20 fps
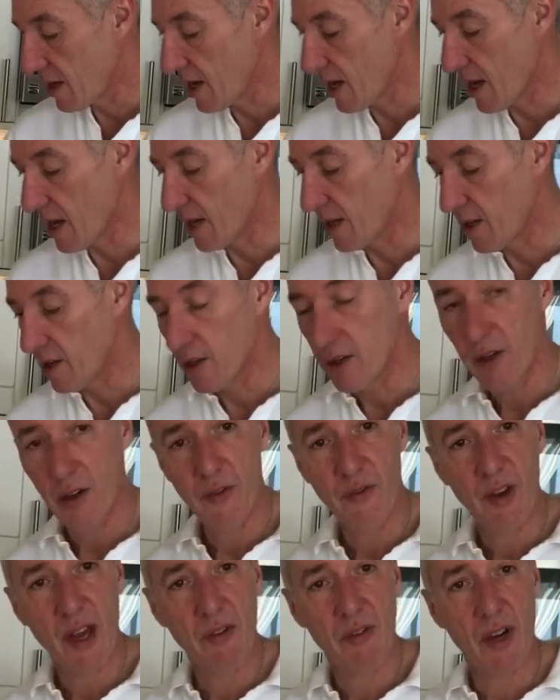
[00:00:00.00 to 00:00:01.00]
and
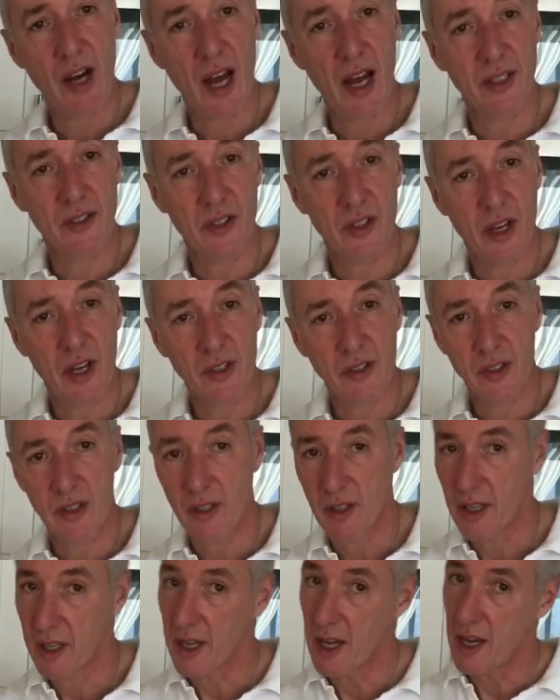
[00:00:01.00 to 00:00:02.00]
your favorite hot
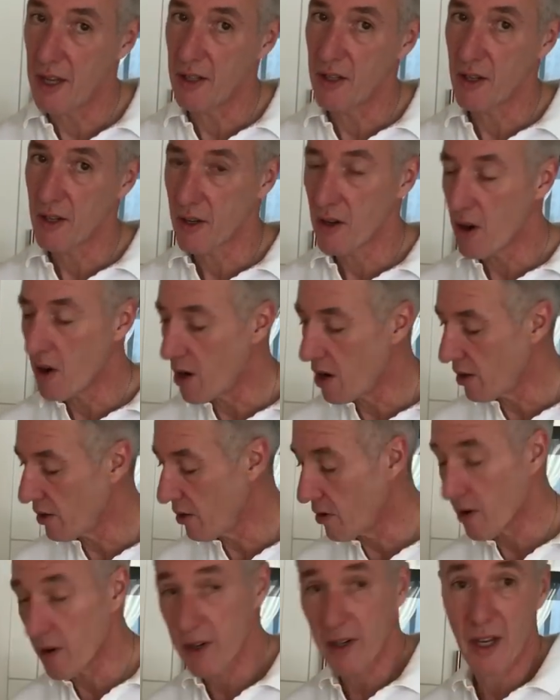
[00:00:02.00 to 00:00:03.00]
sauce. Again, your
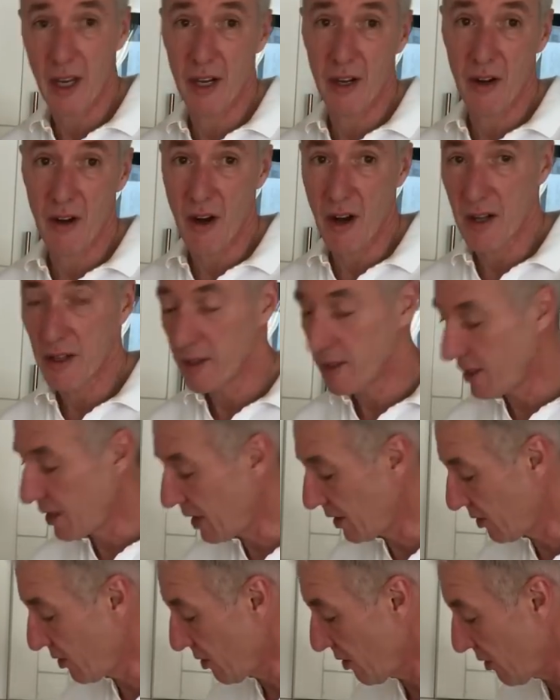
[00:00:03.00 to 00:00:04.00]
call or none at all.
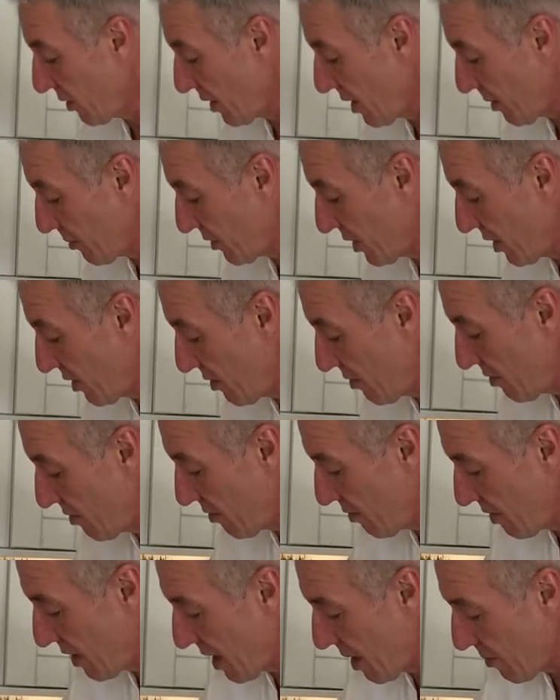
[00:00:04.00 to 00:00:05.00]
That's totally up to you.
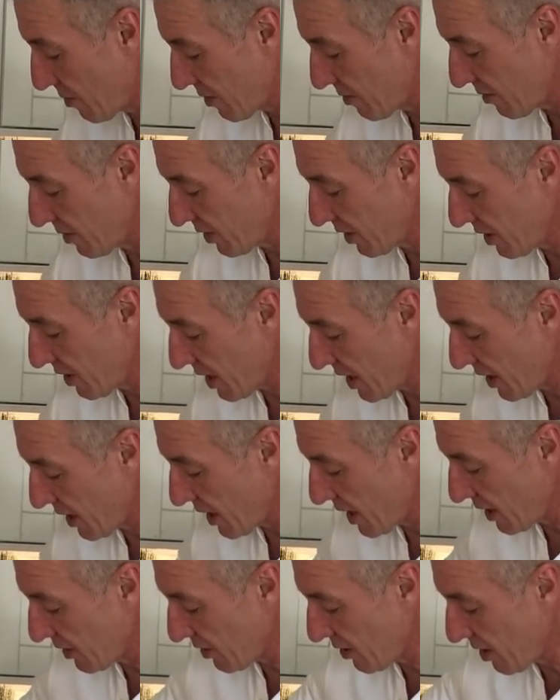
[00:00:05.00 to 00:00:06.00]
We happen to really like
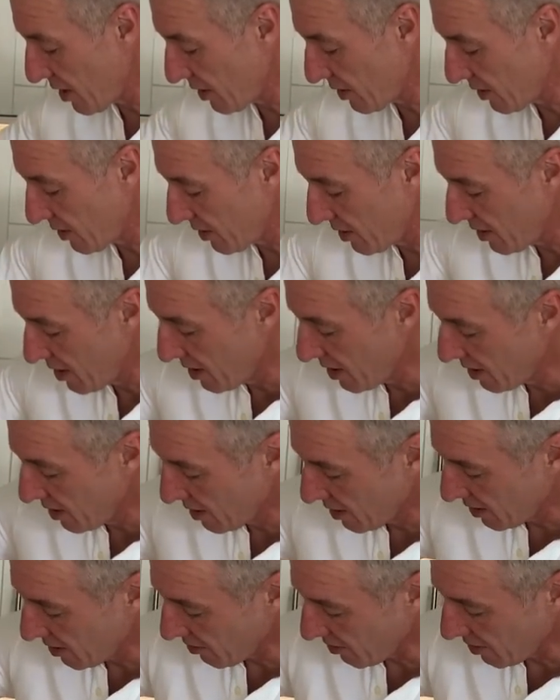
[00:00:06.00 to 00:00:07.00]
hot sauce.
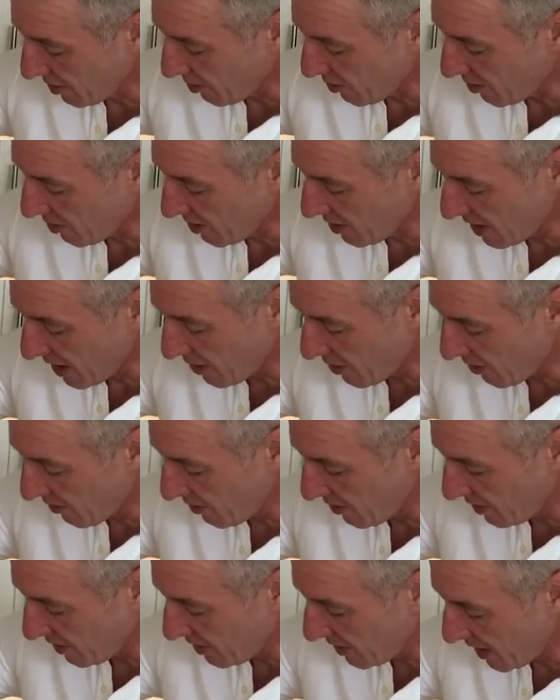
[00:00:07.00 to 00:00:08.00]
So we're going to pour that
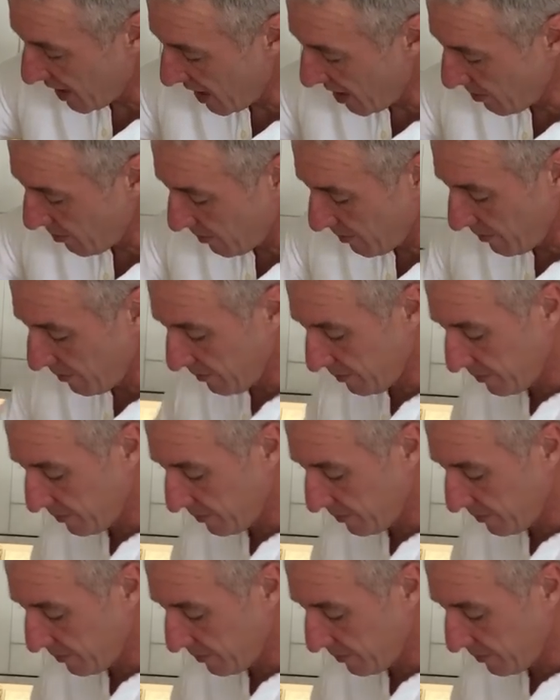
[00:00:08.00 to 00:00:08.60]
over the top.